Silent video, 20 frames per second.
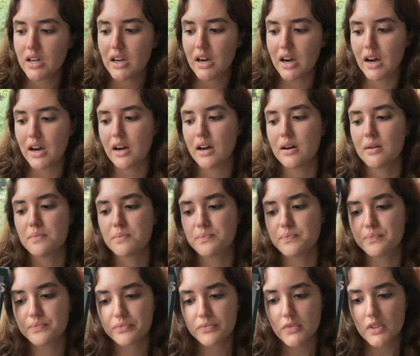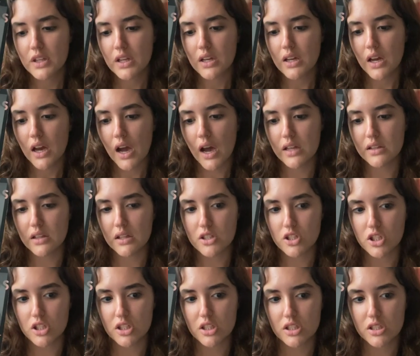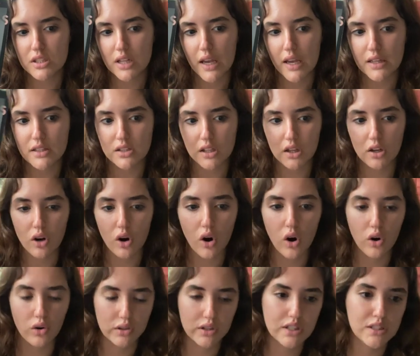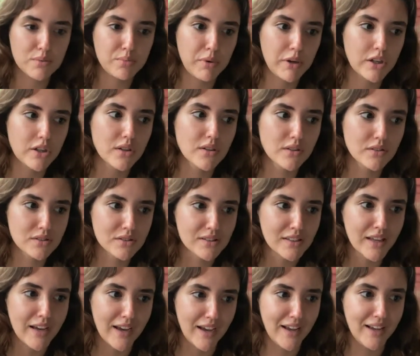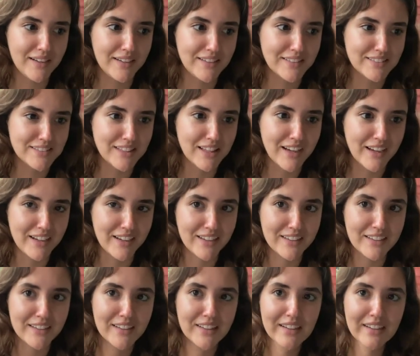And then she just takes like all these pills and is like,